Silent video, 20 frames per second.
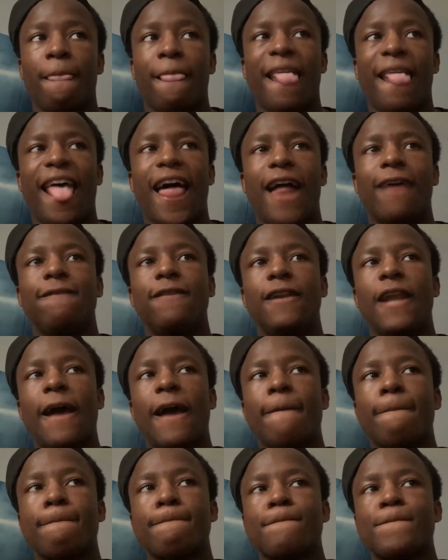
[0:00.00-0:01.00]
And I feel
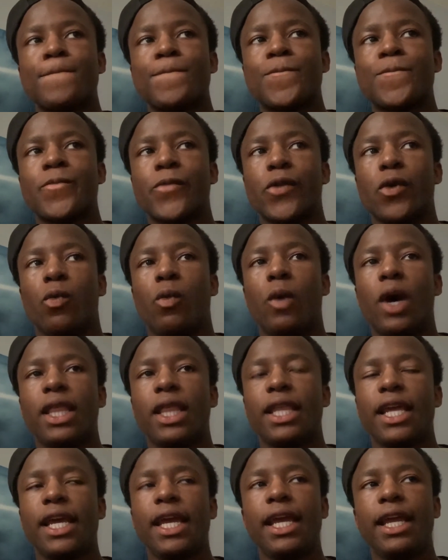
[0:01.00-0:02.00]
like one
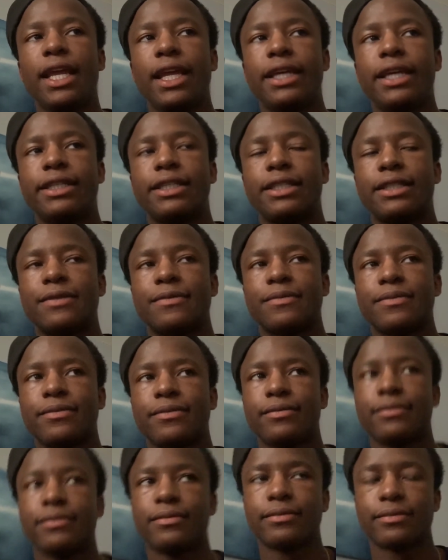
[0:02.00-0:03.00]
thing is,
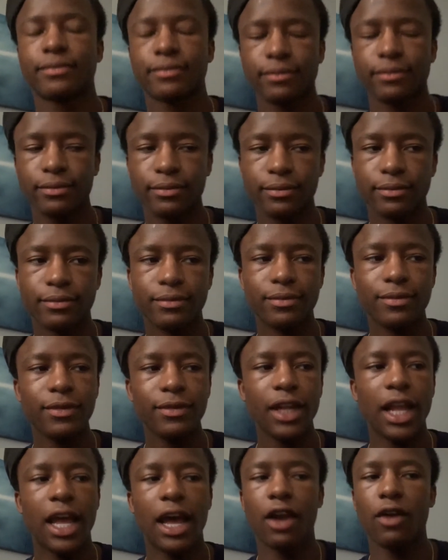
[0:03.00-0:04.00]

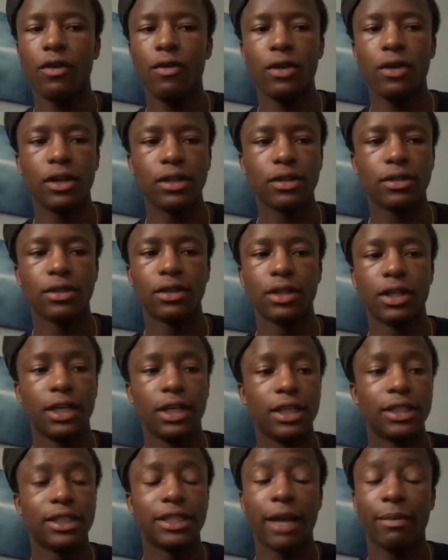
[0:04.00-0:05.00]
I don't want to
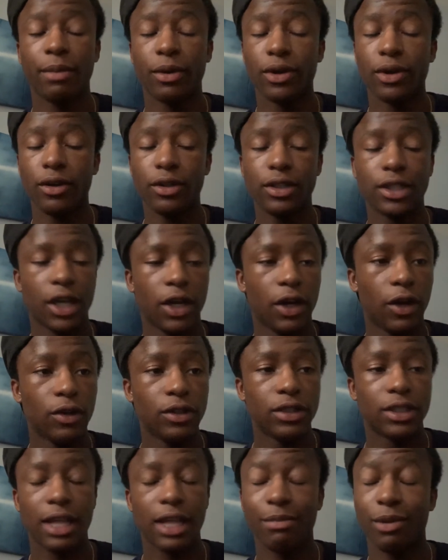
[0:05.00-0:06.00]
step on no toes,
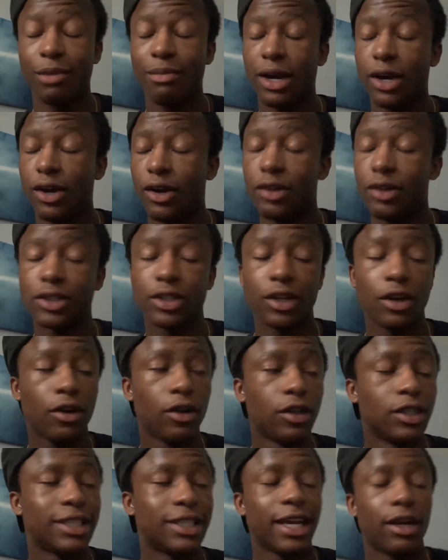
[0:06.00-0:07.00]
step on my own
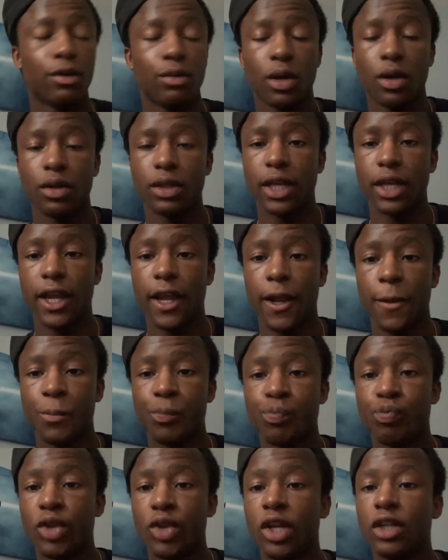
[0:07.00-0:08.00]
toes, say the wrong thing.
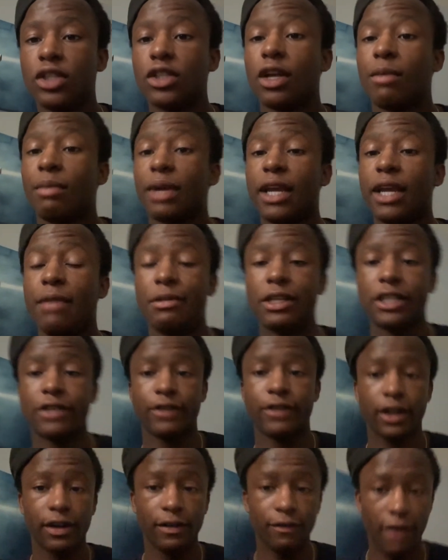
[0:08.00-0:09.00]
So I'm going to keep this
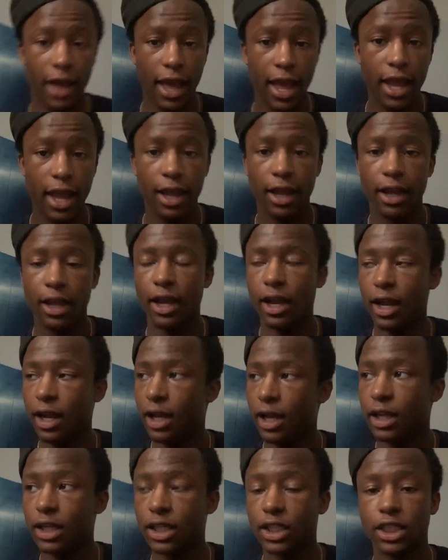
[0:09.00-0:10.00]
very vague
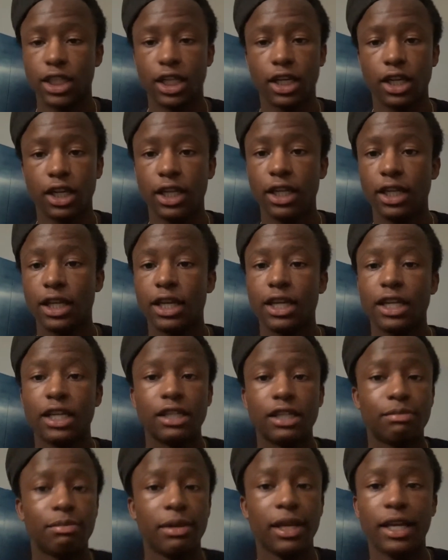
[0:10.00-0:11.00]
and generally
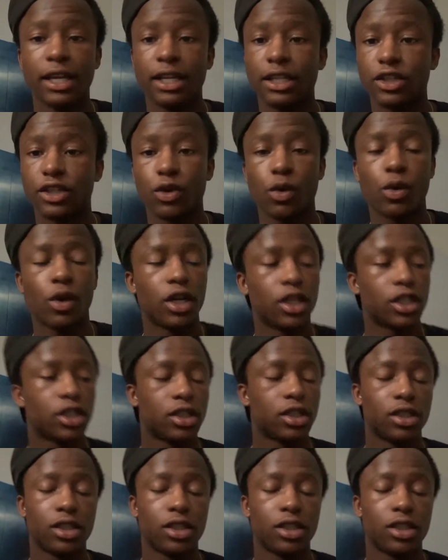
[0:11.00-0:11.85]
speaking towards